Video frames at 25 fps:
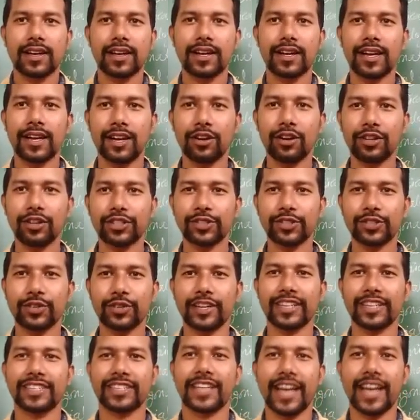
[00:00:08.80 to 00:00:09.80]
Hello
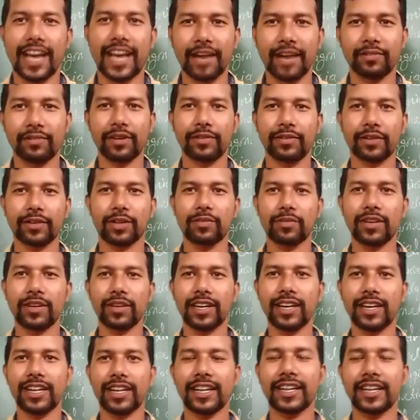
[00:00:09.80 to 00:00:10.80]
students, I am RAVI
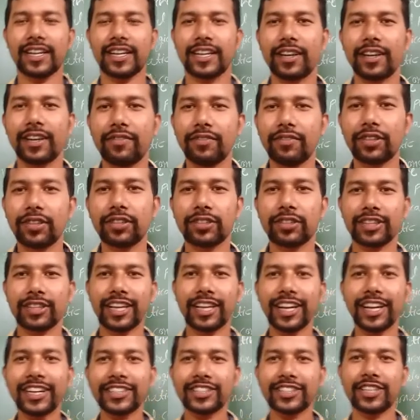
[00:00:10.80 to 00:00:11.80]
KUMAR. Come with the
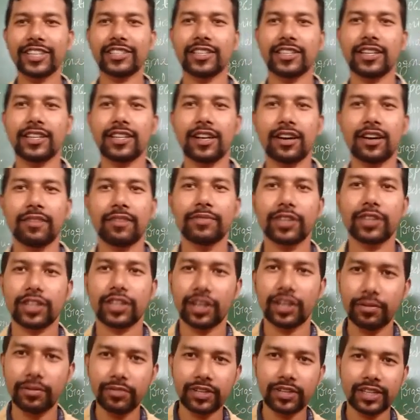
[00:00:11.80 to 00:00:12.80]
third session of the
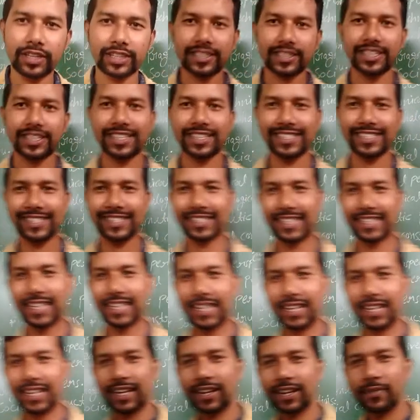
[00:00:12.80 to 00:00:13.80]
communication
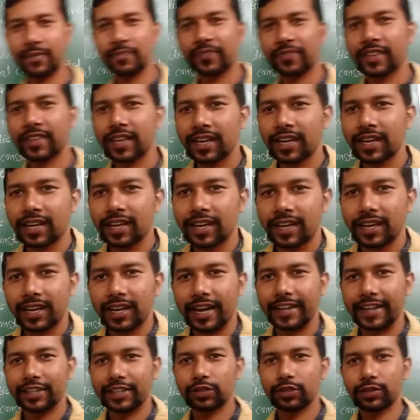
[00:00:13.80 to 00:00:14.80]
skill,
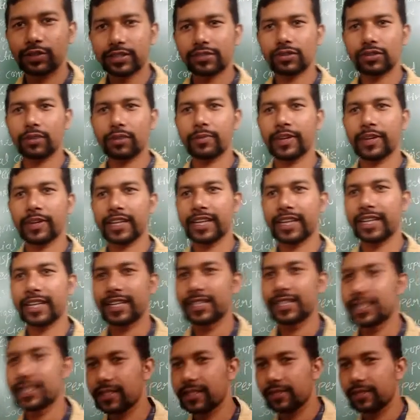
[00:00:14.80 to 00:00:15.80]
and today's topic
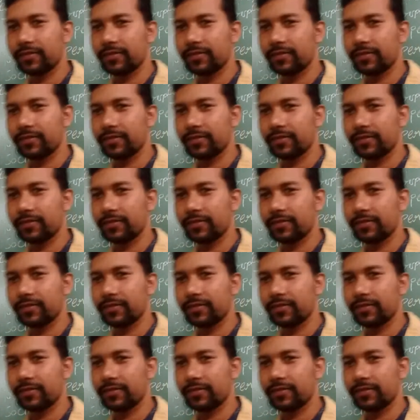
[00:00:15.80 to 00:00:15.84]
is